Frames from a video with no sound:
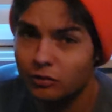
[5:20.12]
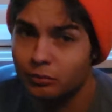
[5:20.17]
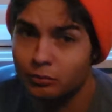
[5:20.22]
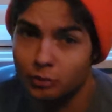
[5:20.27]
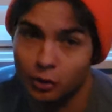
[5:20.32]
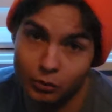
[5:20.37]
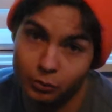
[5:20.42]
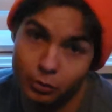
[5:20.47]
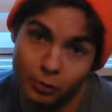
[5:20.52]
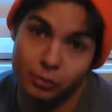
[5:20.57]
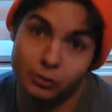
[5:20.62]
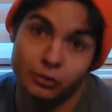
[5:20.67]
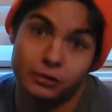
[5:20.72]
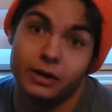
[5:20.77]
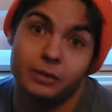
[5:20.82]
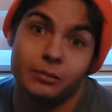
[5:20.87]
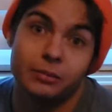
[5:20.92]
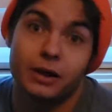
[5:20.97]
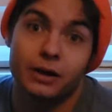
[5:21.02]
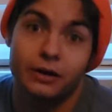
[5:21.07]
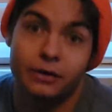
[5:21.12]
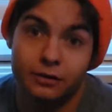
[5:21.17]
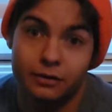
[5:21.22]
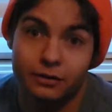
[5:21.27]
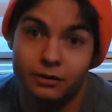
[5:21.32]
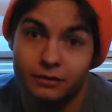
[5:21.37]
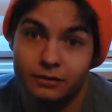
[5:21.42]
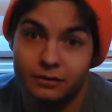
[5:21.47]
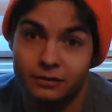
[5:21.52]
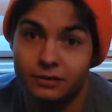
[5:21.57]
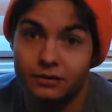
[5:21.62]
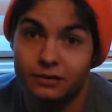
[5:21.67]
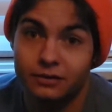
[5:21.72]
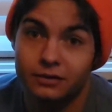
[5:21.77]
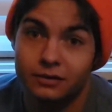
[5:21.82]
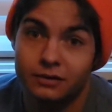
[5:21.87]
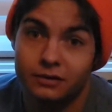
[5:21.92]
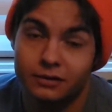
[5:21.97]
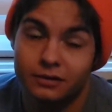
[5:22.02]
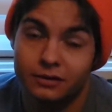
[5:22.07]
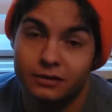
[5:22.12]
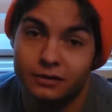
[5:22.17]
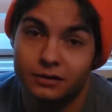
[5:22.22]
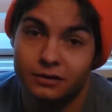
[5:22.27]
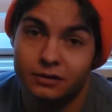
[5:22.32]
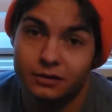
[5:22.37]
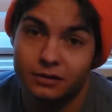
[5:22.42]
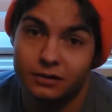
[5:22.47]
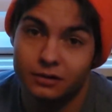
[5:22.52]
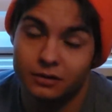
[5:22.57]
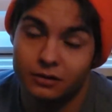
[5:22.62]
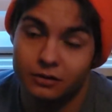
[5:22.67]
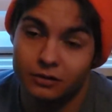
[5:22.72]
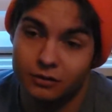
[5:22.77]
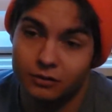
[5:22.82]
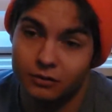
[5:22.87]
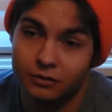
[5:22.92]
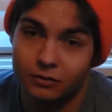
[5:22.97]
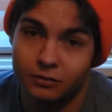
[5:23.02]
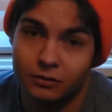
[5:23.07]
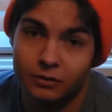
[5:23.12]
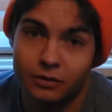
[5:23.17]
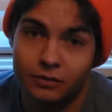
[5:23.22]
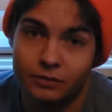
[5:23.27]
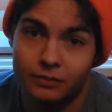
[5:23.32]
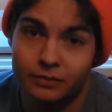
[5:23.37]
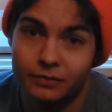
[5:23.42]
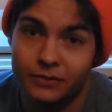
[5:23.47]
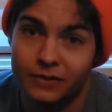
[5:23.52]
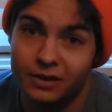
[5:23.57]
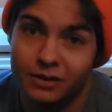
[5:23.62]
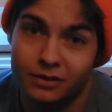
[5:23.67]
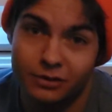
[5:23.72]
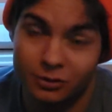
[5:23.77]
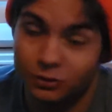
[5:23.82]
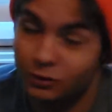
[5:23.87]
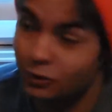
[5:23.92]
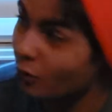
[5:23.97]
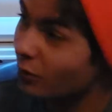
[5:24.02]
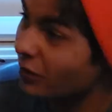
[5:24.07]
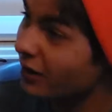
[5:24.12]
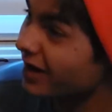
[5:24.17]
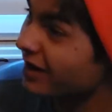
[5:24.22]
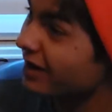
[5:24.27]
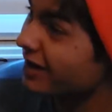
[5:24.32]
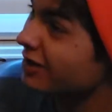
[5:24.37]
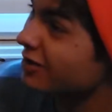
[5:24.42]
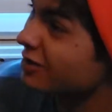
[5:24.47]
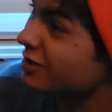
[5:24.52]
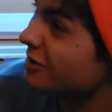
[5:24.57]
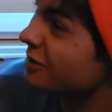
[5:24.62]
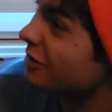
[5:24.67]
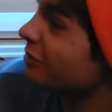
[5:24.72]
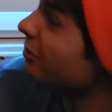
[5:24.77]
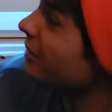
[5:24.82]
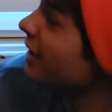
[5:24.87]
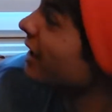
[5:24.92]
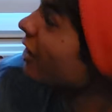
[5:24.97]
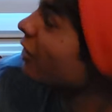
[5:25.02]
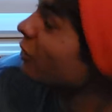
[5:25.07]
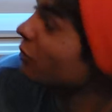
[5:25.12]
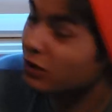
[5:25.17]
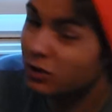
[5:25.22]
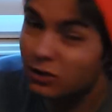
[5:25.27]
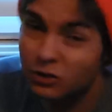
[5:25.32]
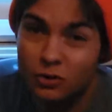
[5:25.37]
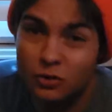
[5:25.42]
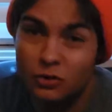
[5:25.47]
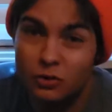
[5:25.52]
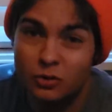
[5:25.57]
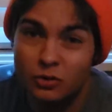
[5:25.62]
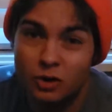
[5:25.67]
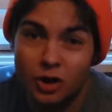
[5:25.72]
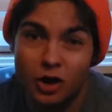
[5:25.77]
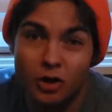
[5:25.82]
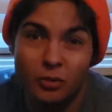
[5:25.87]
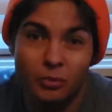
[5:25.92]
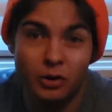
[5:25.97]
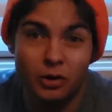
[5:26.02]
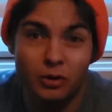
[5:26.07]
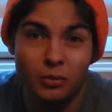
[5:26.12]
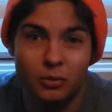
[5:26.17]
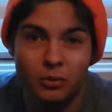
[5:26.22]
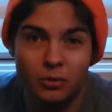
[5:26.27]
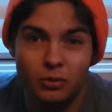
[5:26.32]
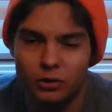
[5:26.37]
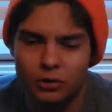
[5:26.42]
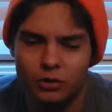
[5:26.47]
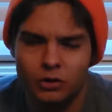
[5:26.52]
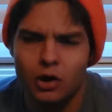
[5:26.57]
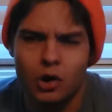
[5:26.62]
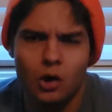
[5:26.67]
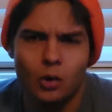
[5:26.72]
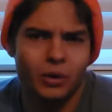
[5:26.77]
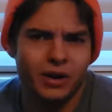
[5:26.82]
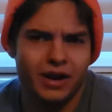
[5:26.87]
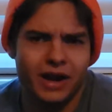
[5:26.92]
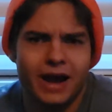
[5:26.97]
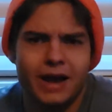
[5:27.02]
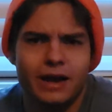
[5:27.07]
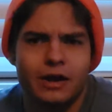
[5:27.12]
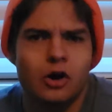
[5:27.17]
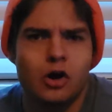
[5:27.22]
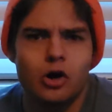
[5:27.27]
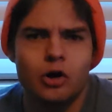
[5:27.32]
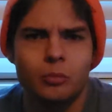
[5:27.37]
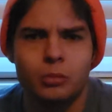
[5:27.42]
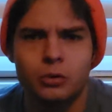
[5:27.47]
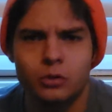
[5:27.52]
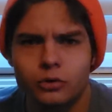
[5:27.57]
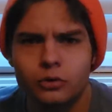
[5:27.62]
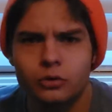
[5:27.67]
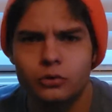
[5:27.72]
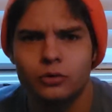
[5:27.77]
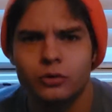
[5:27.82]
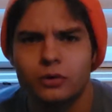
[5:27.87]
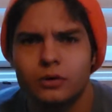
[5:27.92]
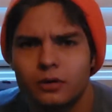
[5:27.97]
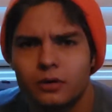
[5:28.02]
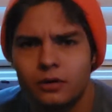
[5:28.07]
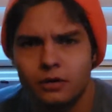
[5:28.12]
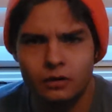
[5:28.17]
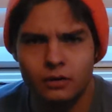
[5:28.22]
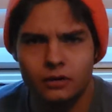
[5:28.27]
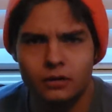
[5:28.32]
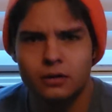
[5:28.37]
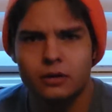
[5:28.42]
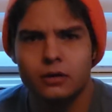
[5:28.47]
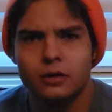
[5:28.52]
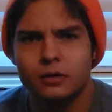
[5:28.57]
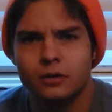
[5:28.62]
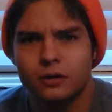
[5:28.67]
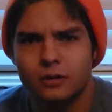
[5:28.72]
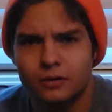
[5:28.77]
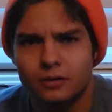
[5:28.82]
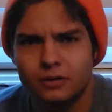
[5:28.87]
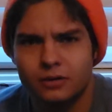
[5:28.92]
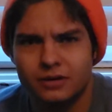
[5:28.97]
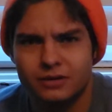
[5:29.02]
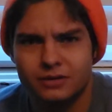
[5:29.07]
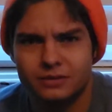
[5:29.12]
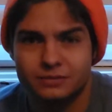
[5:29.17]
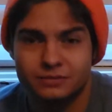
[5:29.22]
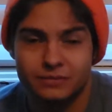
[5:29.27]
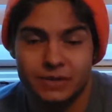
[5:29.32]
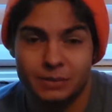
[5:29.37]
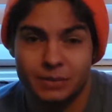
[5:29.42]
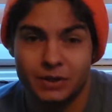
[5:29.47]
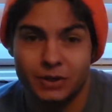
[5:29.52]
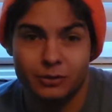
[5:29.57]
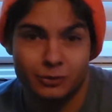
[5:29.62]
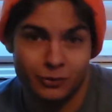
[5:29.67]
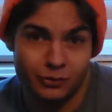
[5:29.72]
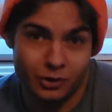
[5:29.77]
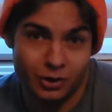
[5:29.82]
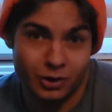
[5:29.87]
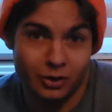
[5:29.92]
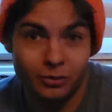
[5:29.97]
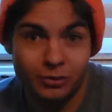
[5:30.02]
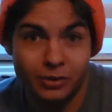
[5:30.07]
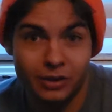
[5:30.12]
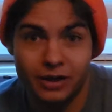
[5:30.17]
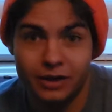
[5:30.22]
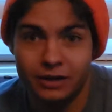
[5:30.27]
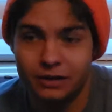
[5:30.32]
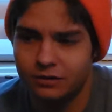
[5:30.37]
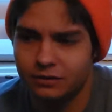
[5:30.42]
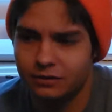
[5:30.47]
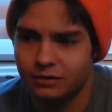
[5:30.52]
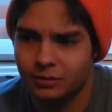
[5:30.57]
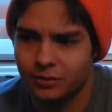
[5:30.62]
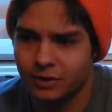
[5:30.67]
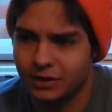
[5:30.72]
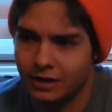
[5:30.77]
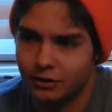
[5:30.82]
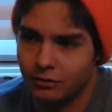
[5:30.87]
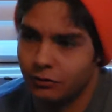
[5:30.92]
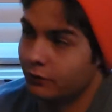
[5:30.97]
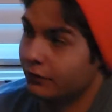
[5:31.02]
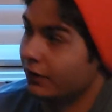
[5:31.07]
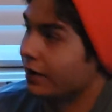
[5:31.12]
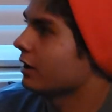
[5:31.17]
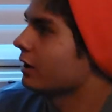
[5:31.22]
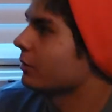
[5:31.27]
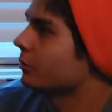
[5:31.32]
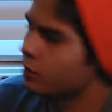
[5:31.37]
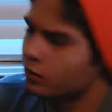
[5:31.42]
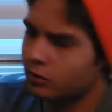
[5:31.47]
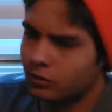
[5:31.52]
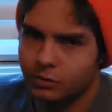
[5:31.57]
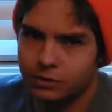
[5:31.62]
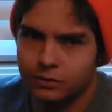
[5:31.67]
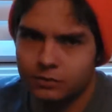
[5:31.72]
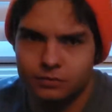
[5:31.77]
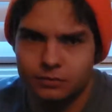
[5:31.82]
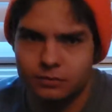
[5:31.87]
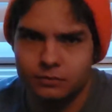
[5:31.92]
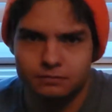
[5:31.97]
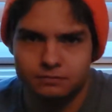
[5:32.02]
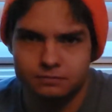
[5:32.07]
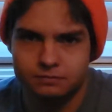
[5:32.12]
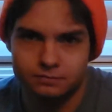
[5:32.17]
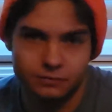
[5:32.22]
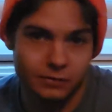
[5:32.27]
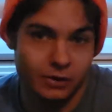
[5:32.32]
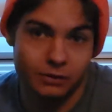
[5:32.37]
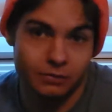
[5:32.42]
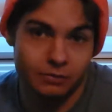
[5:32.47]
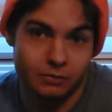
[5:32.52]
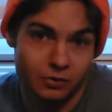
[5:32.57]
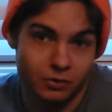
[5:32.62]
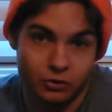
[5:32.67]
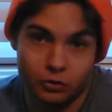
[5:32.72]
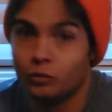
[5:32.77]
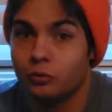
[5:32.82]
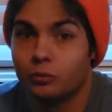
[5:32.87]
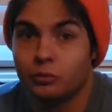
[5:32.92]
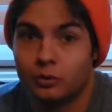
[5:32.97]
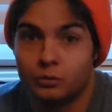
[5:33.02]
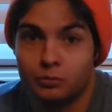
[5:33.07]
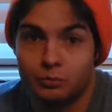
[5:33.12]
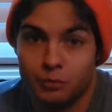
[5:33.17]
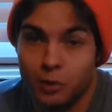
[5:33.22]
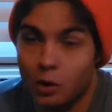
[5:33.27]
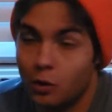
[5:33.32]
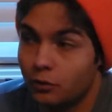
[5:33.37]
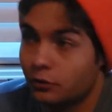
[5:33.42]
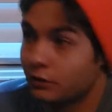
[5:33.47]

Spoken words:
purple blue light blocker. Because, well, there's no way I can actually compare what you call purple or what I call blue. I mean, I don't know if you're colorblind. I mean, I don't know if I am either, but they assume we're both